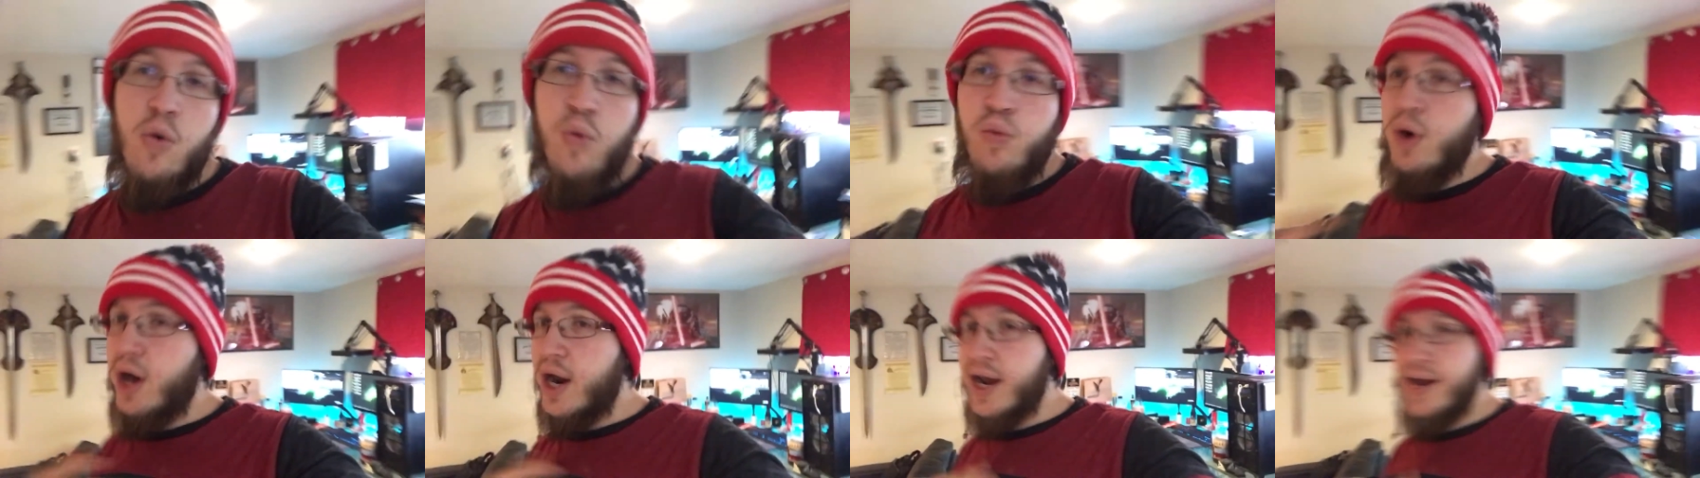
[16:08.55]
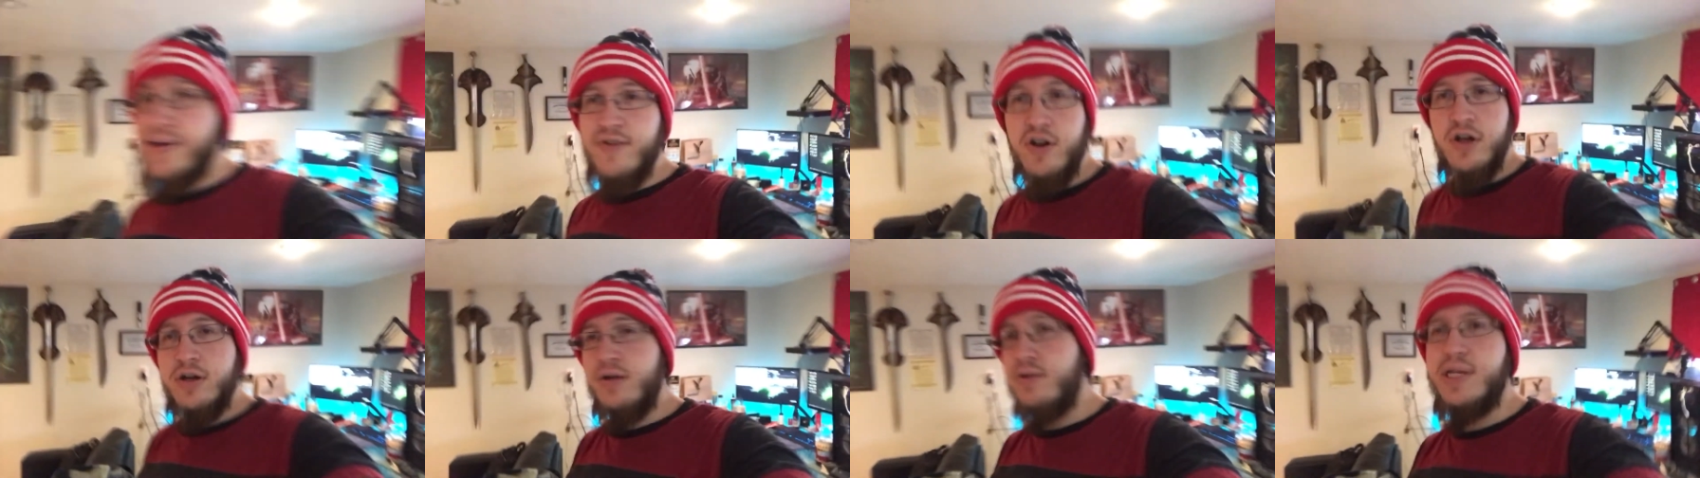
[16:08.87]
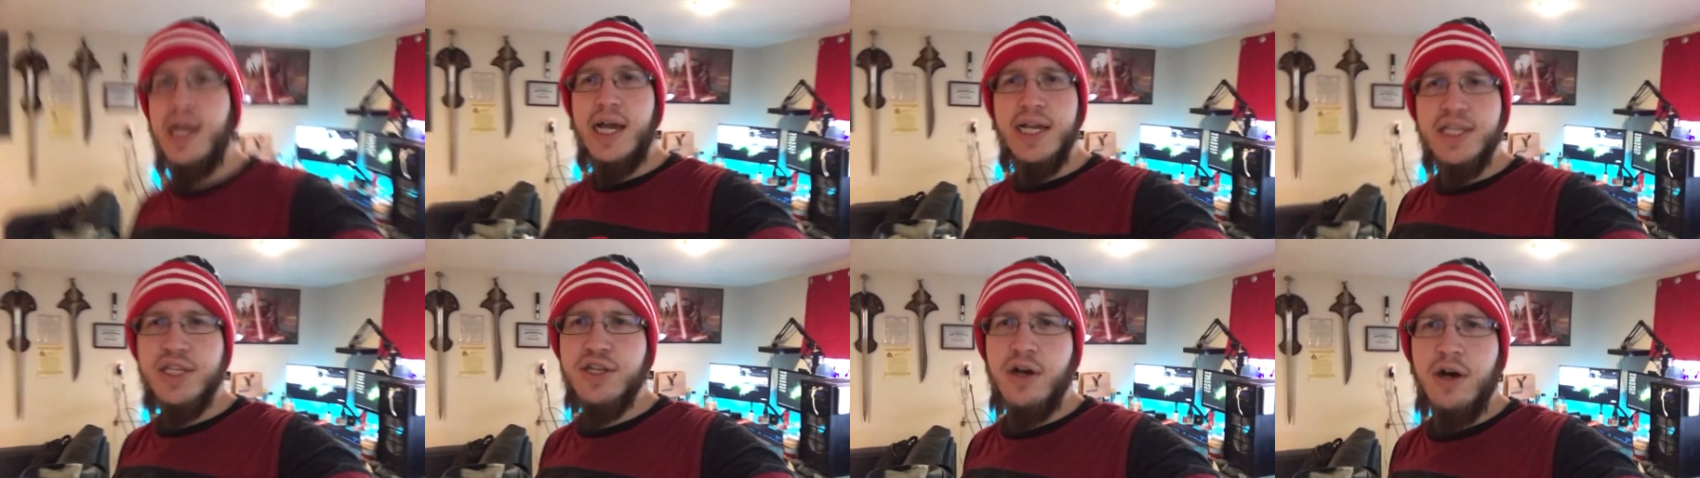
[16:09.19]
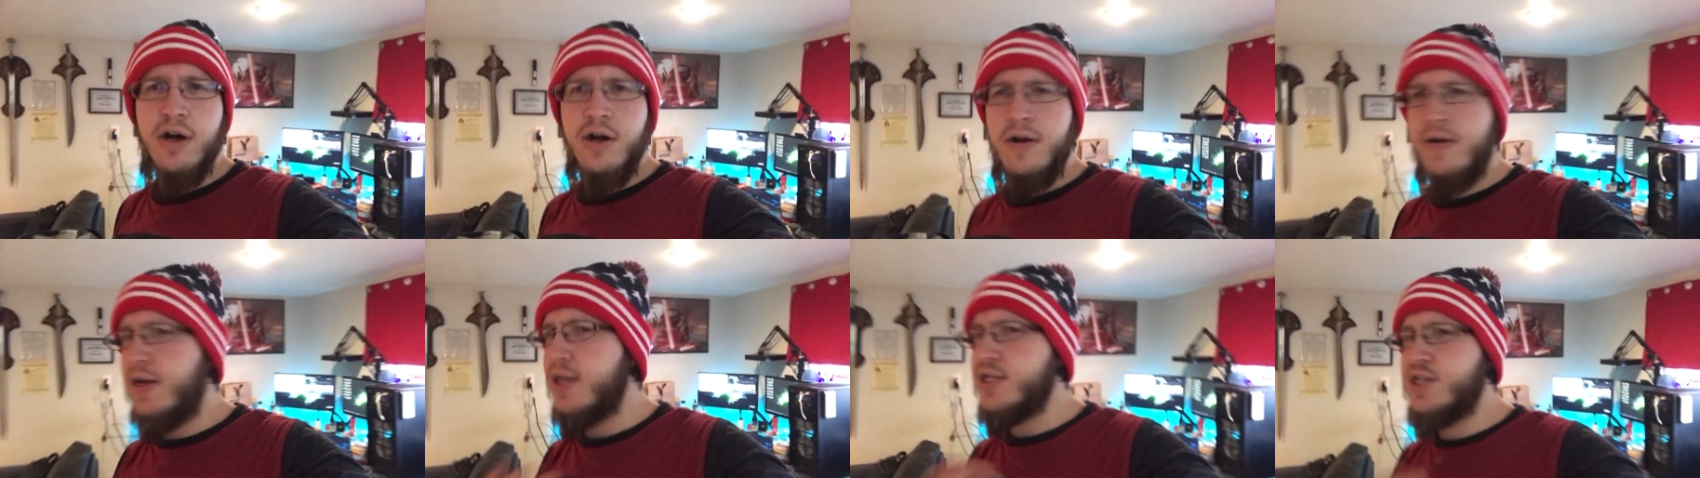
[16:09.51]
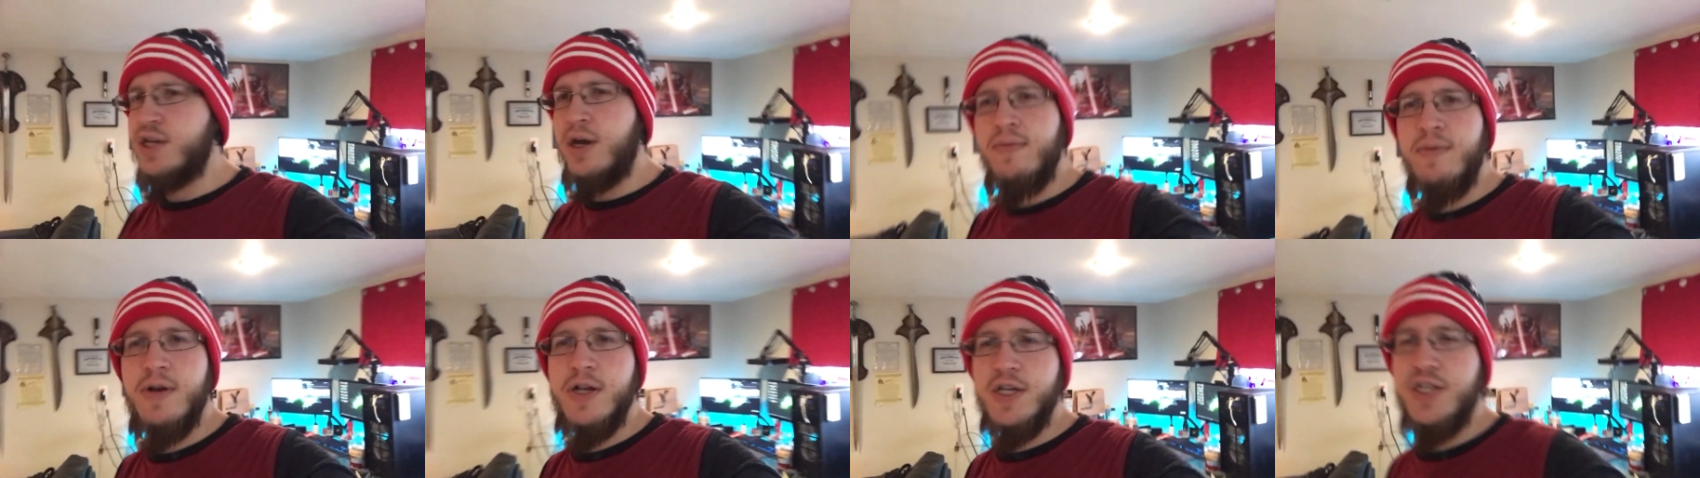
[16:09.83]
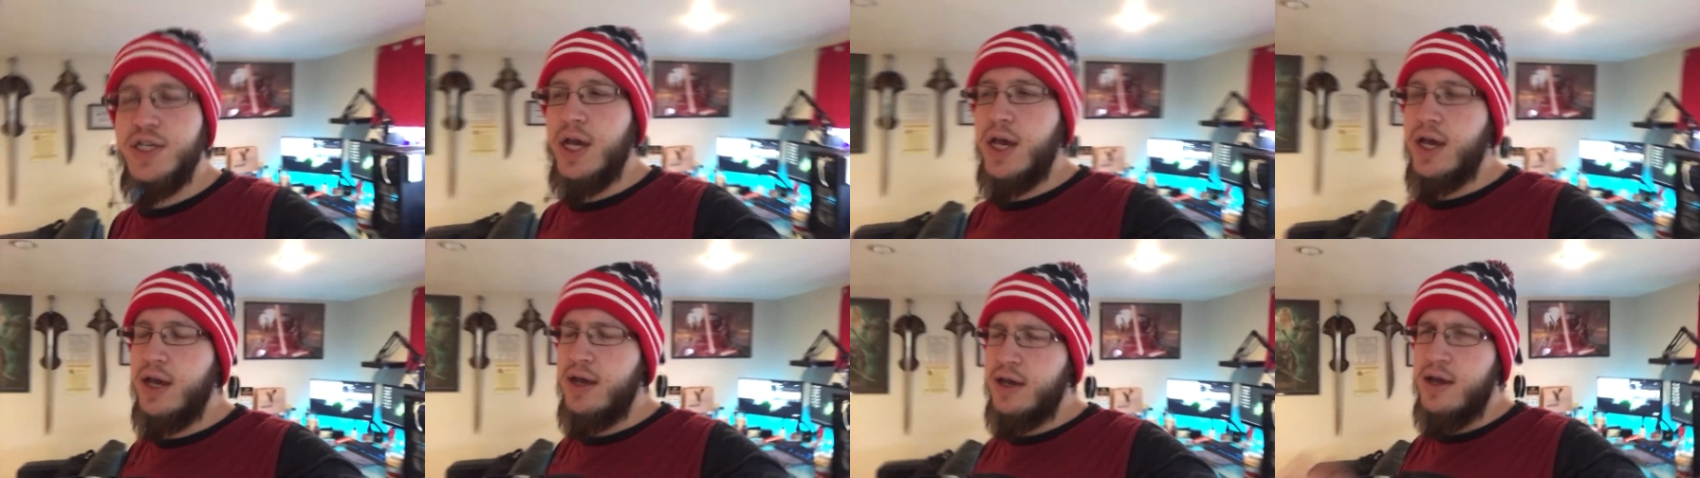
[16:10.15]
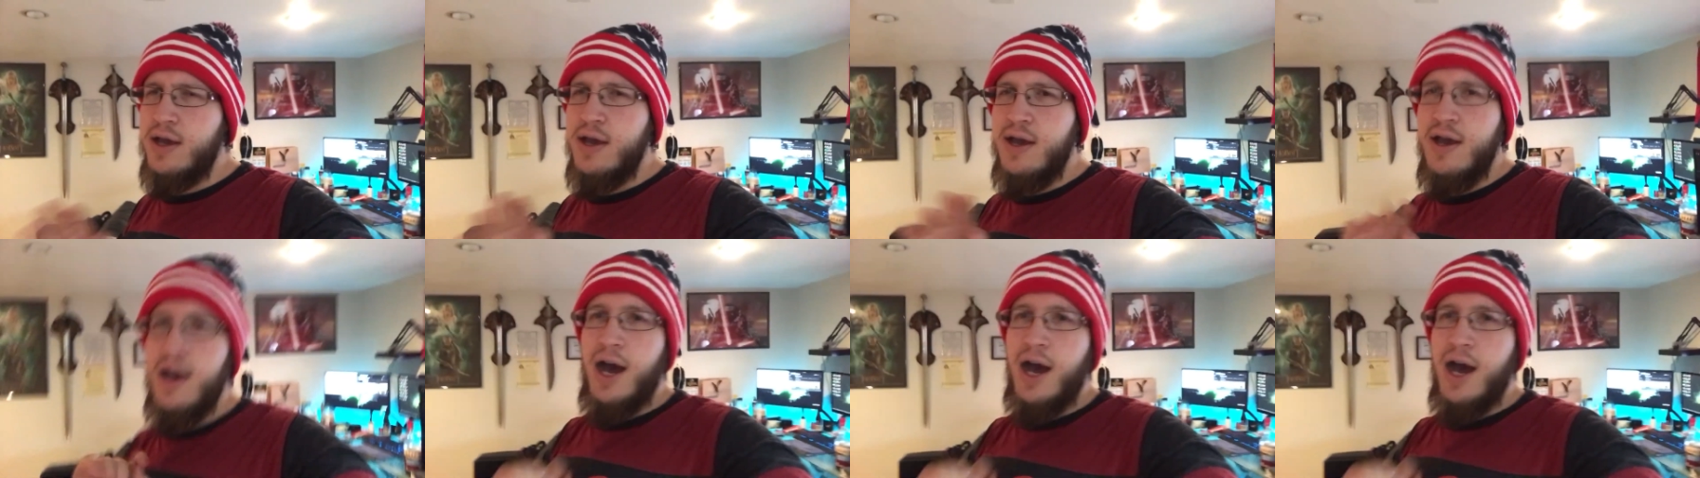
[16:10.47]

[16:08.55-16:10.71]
whatever. That's all. That's all I'm gonna say.